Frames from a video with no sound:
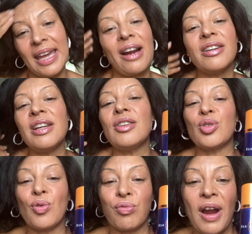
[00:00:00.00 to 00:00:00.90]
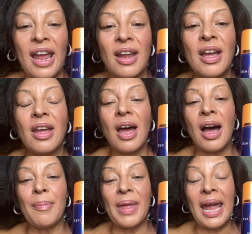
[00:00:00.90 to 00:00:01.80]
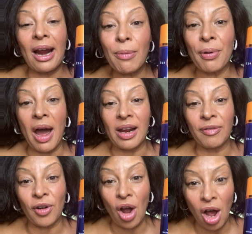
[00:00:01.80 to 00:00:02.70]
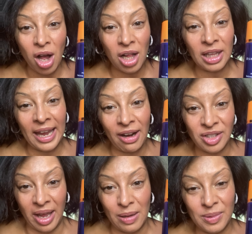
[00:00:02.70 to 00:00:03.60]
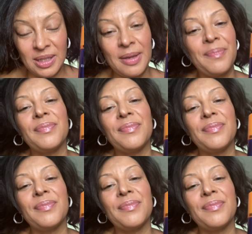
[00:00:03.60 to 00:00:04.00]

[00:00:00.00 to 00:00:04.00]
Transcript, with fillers: keratin is great um, hair product for all hair types.